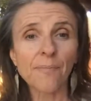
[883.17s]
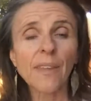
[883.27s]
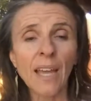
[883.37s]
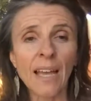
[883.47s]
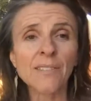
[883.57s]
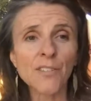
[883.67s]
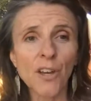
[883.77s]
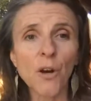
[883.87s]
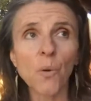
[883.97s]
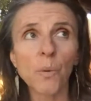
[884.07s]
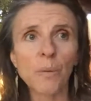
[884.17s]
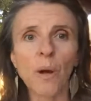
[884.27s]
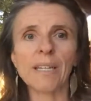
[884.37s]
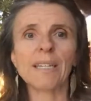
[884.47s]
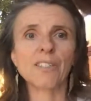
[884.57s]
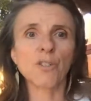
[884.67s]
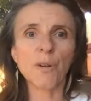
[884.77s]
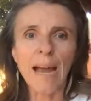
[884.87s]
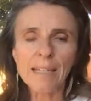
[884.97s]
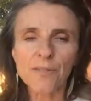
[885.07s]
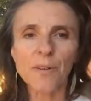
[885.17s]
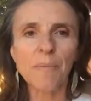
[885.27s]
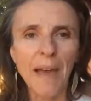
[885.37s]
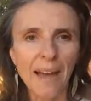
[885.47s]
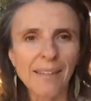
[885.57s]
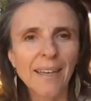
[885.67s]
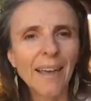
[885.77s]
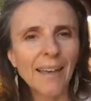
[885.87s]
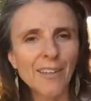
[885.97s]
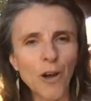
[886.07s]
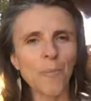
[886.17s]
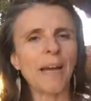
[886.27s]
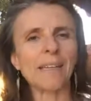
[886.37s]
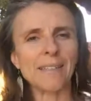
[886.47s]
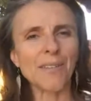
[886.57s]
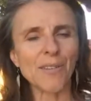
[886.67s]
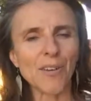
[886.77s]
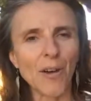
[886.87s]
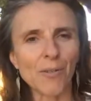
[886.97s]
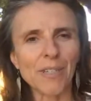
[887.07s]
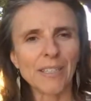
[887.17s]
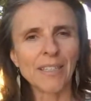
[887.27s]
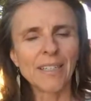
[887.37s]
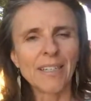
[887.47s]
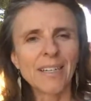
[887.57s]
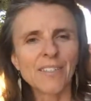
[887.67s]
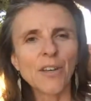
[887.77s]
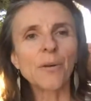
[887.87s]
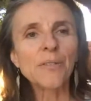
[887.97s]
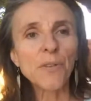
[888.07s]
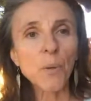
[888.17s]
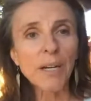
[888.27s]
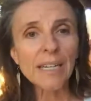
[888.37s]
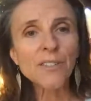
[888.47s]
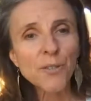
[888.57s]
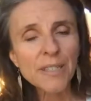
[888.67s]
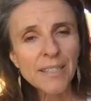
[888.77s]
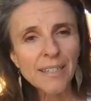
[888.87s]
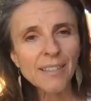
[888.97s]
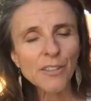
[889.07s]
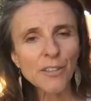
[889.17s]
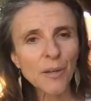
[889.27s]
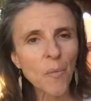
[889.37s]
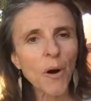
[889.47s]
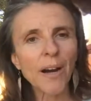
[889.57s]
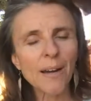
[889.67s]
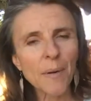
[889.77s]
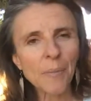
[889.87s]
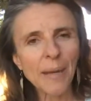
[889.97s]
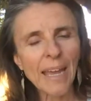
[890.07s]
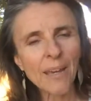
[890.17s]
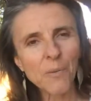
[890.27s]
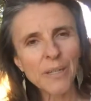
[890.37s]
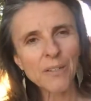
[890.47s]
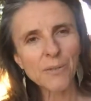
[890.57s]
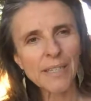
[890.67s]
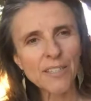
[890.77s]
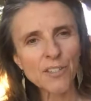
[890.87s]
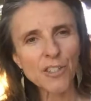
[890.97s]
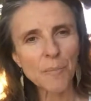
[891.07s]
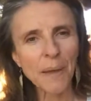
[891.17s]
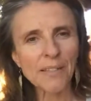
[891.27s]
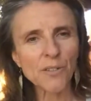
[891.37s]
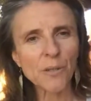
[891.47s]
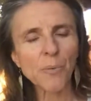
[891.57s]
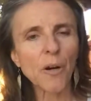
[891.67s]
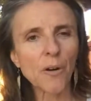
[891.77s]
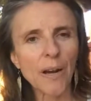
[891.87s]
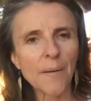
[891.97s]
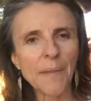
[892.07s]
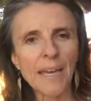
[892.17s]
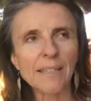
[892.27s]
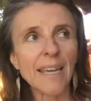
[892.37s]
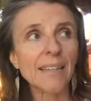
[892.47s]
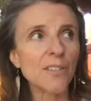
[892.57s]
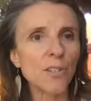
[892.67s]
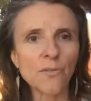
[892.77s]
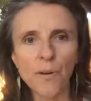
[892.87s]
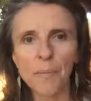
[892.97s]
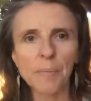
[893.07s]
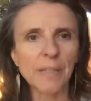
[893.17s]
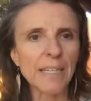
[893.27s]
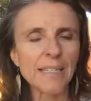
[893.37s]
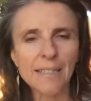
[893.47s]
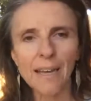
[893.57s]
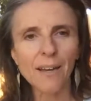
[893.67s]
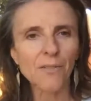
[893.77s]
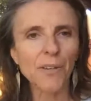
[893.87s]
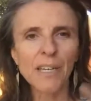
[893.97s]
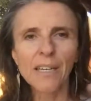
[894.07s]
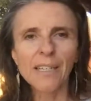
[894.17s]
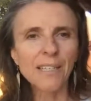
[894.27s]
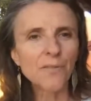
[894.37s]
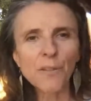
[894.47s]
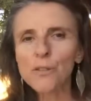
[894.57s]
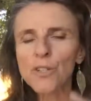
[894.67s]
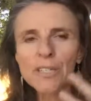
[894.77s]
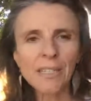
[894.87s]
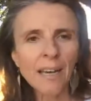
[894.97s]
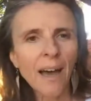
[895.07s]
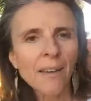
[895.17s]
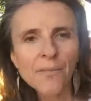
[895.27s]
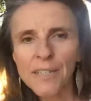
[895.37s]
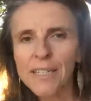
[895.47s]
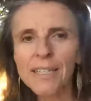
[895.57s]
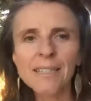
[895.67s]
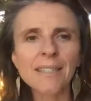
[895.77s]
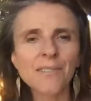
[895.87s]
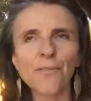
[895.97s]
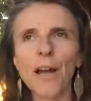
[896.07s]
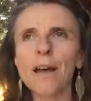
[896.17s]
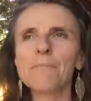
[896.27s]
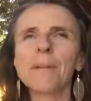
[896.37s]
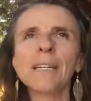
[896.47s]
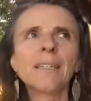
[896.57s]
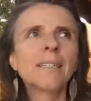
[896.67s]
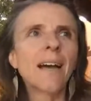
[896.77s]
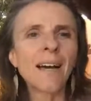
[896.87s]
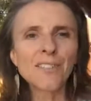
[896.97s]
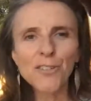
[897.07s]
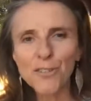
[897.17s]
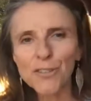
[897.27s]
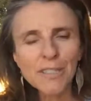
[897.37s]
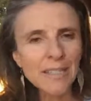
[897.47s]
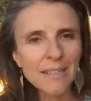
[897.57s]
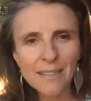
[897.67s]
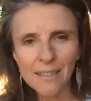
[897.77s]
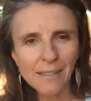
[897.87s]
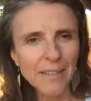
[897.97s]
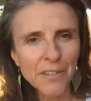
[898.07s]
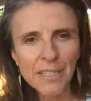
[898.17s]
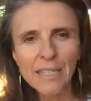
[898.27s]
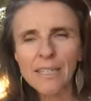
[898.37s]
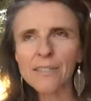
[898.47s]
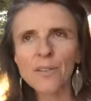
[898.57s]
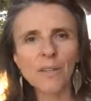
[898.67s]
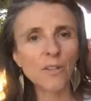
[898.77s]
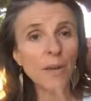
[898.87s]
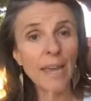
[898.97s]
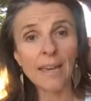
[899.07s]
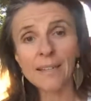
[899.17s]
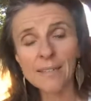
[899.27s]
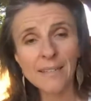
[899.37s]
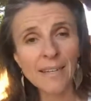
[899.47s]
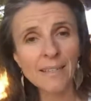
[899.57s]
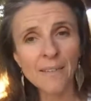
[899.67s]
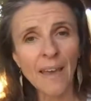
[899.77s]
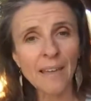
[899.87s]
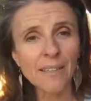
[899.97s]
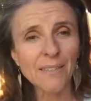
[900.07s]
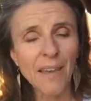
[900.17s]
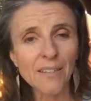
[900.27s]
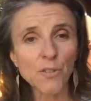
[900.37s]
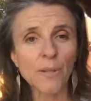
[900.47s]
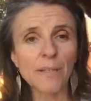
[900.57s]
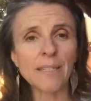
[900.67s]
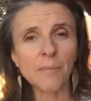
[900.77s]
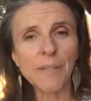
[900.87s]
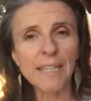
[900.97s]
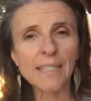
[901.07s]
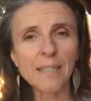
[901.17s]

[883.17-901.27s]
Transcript: And so we want to contract from that and go back into the known. So if you are interested in learning more about my 8-week relationship mastery program that takes you from a place of confusion to confidence, from uncertainty to clarity so that you can stand in that trusting place,